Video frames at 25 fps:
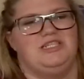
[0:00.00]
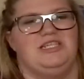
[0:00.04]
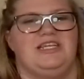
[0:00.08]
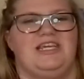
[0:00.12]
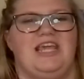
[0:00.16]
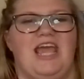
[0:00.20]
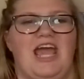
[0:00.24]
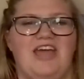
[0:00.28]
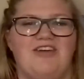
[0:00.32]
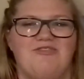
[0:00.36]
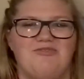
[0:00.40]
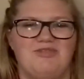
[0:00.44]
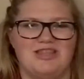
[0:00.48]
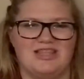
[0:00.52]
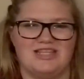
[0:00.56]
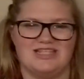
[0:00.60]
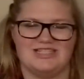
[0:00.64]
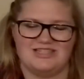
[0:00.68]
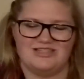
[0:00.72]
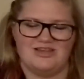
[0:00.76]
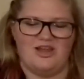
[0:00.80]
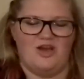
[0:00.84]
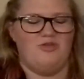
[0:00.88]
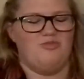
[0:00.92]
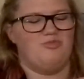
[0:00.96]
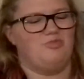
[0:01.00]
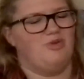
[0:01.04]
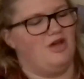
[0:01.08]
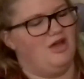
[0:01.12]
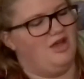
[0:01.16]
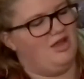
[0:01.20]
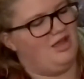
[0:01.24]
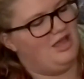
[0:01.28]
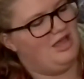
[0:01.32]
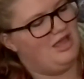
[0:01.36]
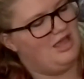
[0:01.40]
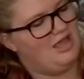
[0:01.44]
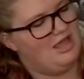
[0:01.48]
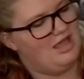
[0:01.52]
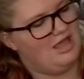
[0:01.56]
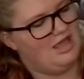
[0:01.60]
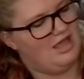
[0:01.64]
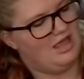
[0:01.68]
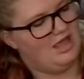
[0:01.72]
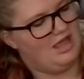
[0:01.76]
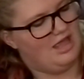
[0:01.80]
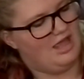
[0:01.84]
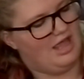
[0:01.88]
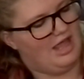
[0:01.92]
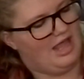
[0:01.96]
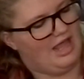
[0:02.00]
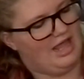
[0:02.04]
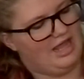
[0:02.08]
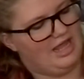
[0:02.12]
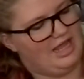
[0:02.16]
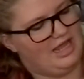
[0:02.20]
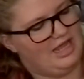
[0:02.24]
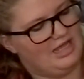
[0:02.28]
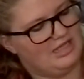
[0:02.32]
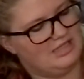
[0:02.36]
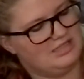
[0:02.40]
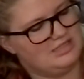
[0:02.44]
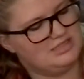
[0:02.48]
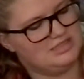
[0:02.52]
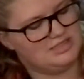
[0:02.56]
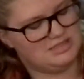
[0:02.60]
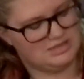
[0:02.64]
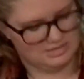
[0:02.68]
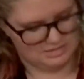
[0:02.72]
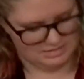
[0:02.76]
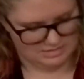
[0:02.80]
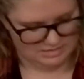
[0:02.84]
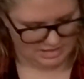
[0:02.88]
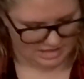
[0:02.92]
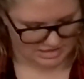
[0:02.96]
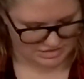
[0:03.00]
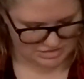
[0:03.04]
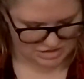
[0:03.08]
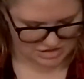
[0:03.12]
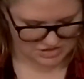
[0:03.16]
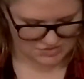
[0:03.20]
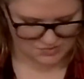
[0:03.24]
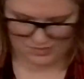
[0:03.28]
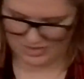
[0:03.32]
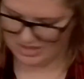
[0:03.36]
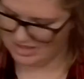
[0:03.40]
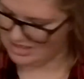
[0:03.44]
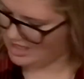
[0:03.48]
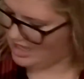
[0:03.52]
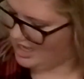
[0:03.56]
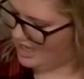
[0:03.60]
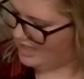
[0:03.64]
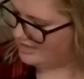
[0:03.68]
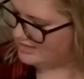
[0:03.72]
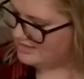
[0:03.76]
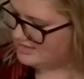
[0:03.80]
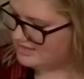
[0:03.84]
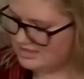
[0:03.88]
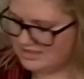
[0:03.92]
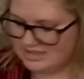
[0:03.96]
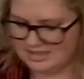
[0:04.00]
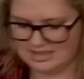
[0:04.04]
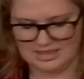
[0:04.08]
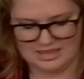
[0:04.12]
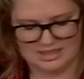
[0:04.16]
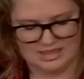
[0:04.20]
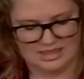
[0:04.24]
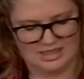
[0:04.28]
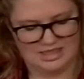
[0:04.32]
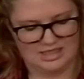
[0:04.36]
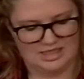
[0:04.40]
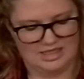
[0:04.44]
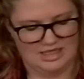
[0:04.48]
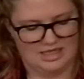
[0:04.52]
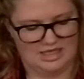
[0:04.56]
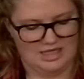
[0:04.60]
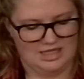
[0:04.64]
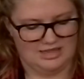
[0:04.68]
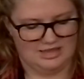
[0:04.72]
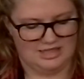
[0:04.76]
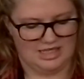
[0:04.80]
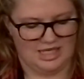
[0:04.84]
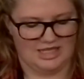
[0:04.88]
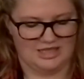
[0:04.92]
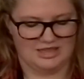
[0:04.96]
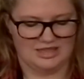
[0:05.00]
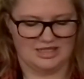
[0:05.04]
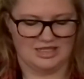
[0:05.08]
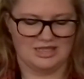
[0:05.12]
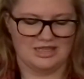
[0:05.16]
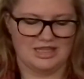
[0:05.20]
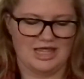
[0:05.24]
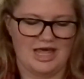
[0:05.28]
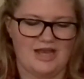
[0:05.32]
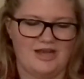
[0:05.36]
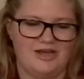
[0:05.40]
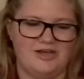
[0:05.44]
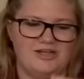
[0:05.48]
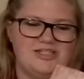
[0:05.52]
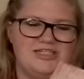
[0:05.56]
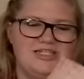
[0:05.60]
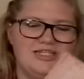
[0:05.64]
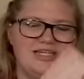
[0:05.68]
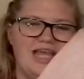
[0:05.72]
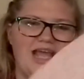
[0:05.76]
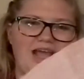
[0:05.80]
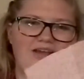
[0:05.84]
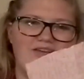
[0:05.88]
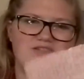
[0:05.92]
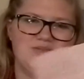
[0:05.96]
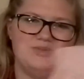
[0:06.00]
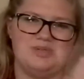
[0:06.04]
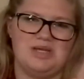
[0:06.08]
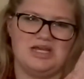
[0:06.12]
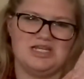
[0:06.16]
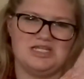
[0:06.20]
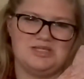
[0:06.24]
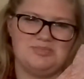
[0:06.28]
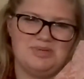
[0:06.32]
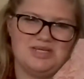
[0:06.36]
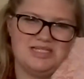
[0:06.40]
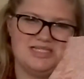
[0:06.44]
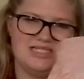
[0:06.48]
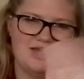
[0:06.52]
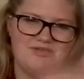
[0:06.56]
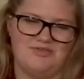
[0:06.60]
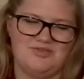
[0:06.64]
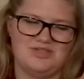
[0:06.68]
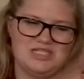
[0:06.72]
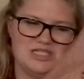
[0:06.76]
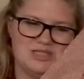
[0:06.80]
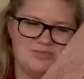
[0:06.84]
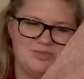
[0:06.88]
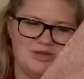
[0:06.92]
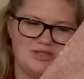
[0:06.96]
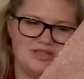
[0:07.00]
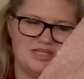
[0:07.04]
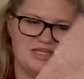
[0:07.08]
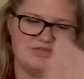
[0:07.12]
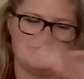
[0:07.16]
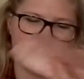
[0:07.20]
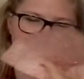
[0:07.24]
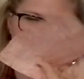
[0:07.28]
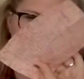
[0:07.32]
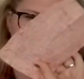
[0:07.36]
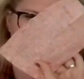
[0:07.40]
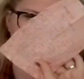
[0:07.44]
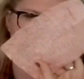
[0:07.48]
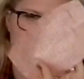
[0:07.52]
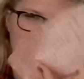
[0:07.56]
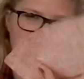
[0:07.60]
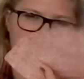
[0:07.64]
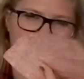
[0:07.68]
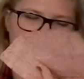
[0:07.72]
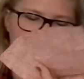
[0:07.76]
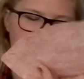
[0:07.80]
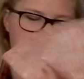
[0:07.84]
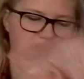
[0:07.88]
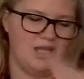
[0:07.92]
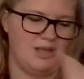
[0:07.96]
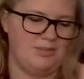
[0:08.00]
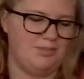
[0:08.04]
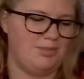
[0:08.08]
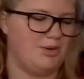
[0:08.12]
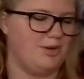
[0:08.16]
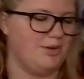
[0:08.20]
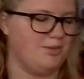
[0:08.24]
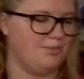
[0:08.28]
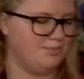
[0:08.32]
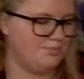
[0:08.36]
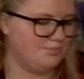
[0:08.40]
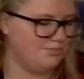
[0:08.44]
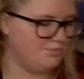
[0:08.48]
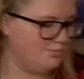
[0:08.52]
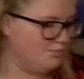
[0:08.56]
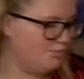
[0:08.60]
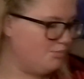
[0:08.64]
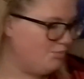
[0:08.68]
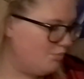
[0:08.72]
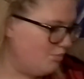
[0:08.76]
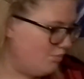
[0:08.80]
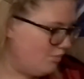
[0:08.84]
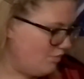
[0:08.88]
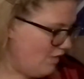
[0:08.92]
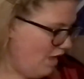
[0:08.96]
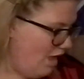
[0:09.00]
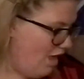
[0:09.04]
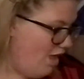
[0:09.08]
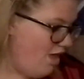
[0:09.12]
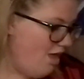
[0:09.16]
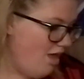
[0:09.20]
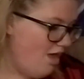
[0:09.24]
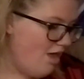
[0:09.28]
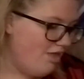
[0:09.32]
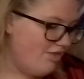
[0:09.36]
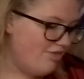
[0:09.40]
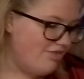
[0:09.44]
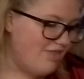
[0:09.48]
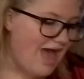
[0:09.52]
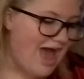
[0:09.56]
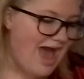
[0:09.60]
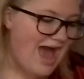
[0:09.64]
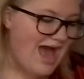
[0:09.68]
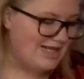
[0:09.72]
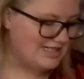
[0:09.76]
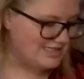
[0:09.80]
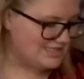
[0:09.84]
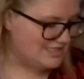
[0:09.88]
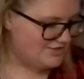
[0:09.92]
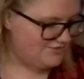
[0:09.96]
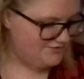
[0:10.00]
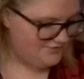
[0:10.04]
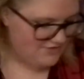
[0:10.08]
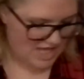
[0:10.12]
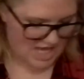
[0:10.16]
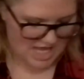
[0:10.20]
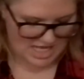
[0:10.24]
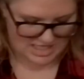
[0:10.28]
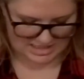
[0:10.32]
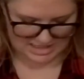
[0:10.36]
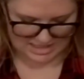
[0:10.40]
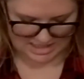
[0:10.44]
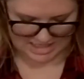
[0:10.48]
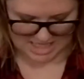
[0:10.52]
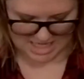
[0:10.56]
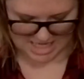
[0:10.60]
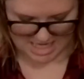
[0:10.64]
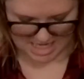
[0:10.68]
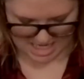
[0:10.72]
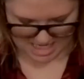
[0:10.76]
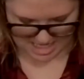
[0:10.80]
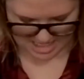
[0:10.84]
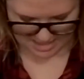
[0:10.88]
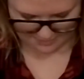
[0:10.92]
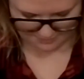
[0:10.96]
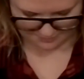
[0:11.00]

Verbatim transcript: gave me this notebook and I just realized that the letter she gave to me on to my 17th birthday is written on the same paper. That's funny.